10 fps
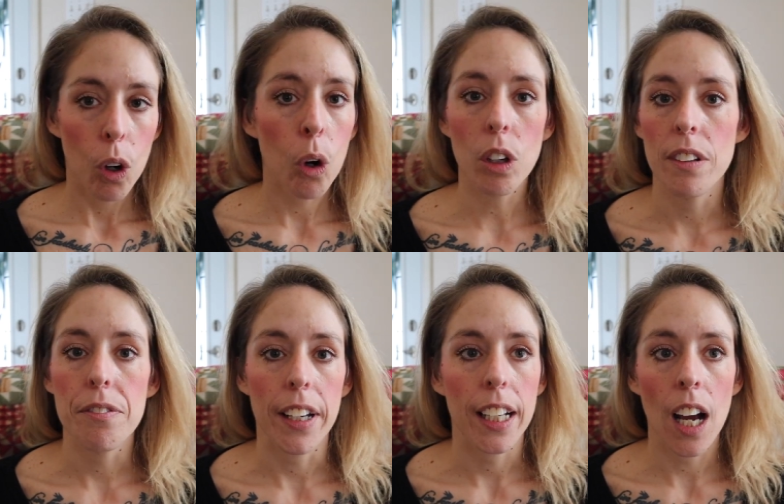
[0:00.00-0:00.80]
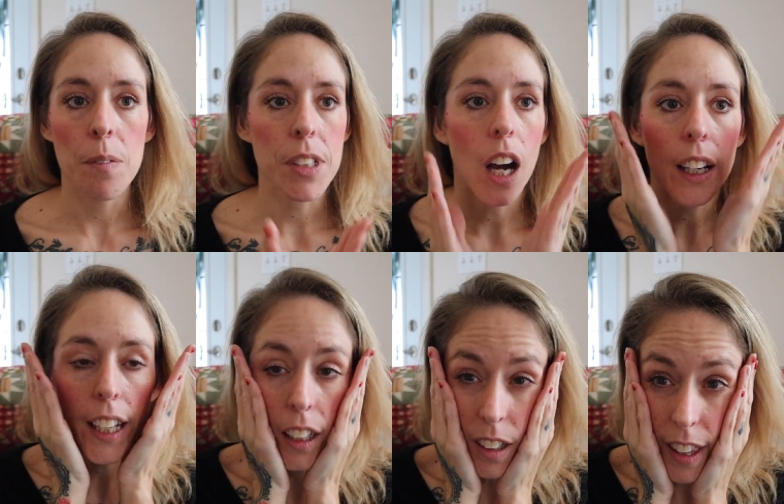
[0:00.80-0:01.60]
horrific. I'm
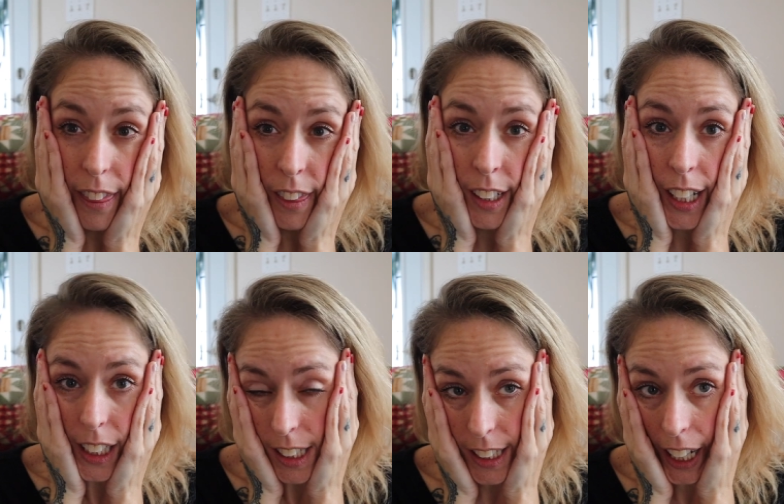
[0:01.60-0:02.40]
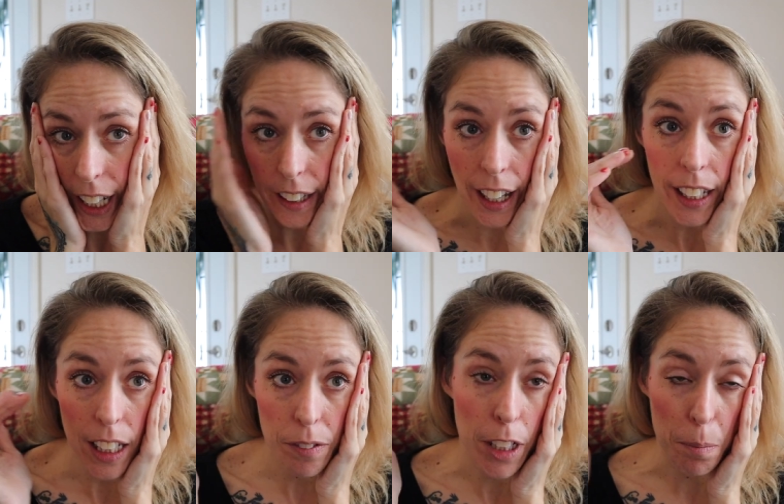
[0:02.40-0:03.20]
talking the next day, that
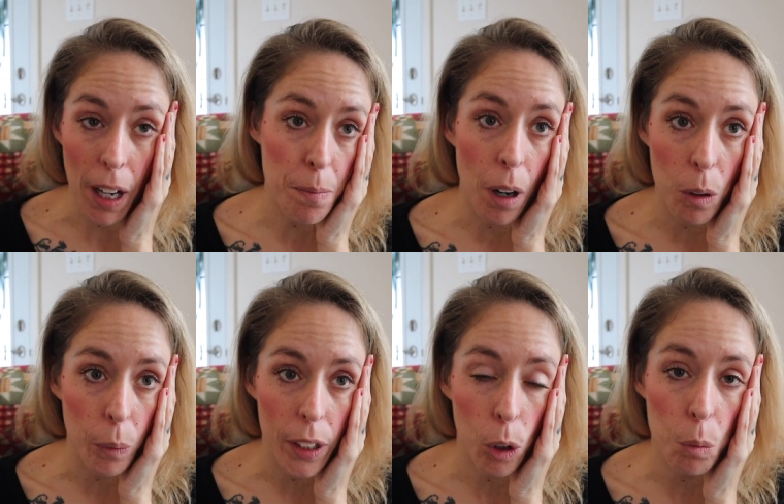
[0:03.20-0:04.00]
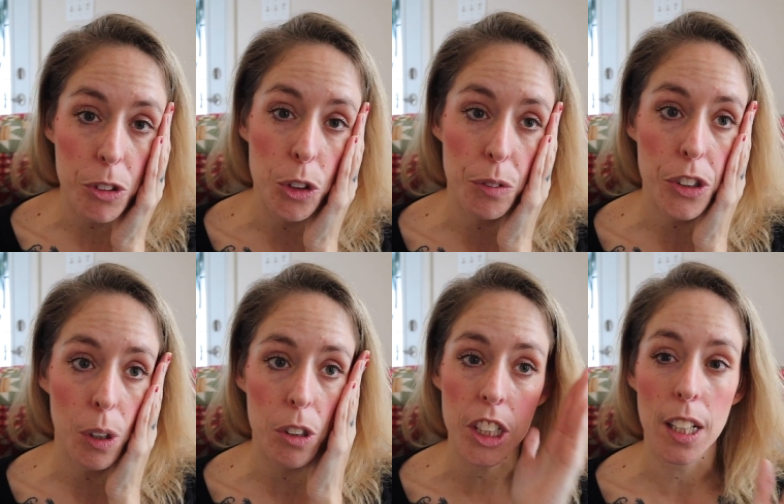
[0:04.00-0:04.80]
evening, my mom went home to Nova
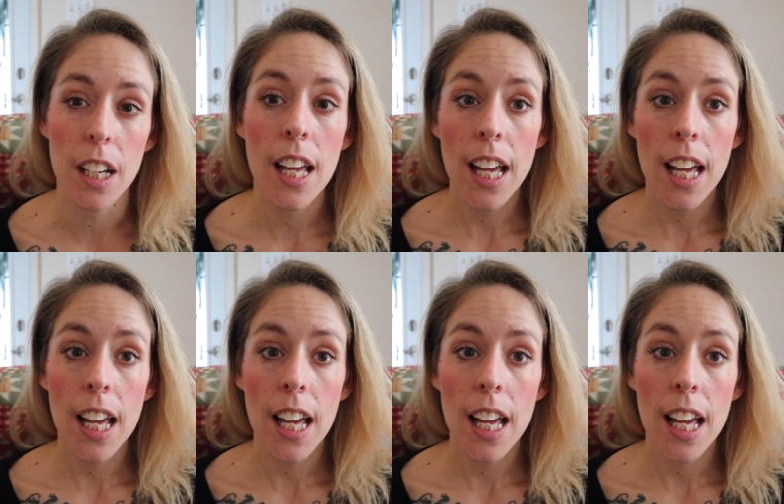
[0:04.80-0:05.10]
Scotia.